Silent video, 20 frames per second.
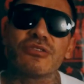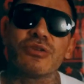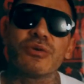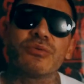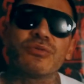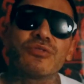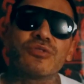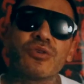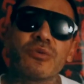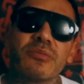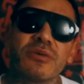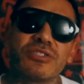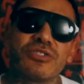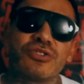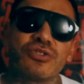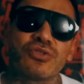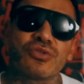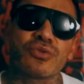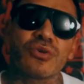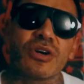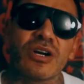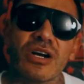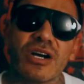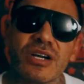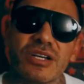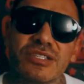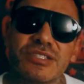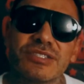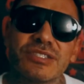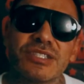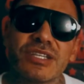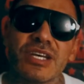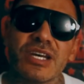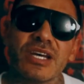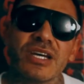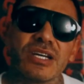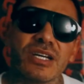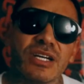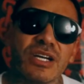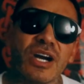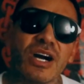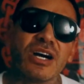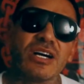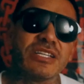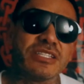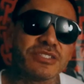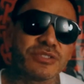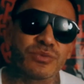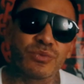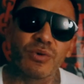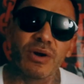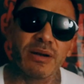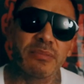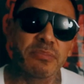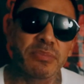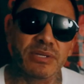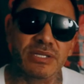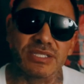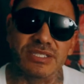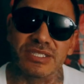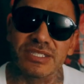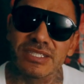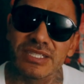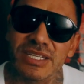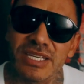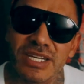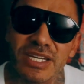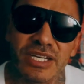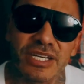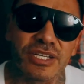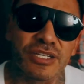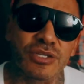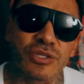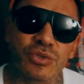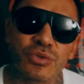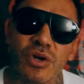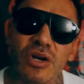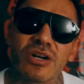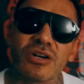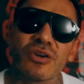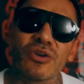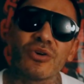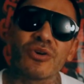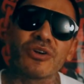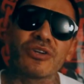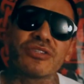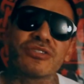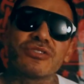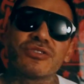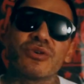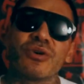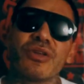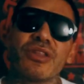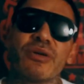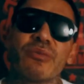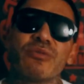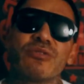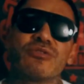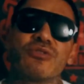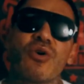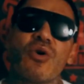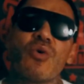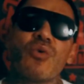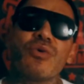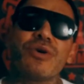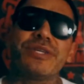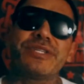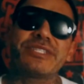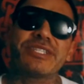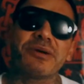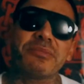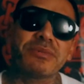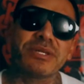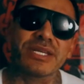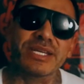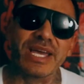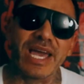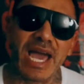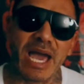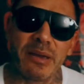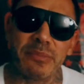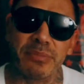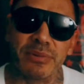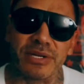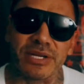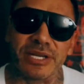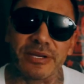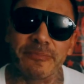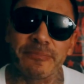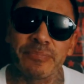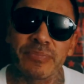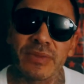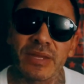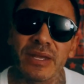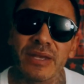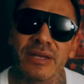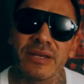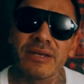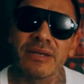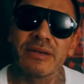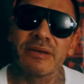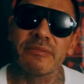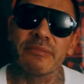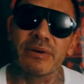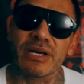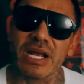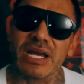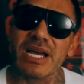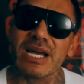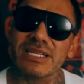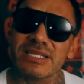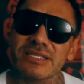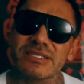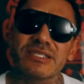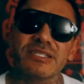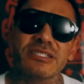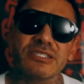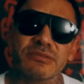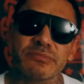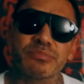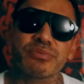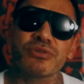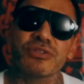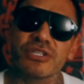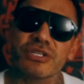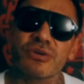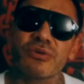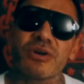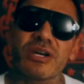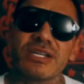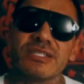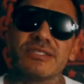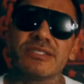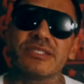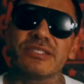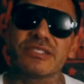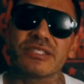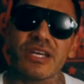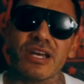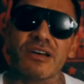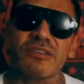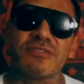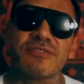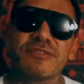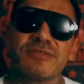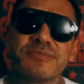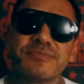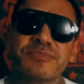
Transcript: There was so much drugs, guns, weapons, drug lords. So there was always something happening. But I got to see some pretty crazy stuff.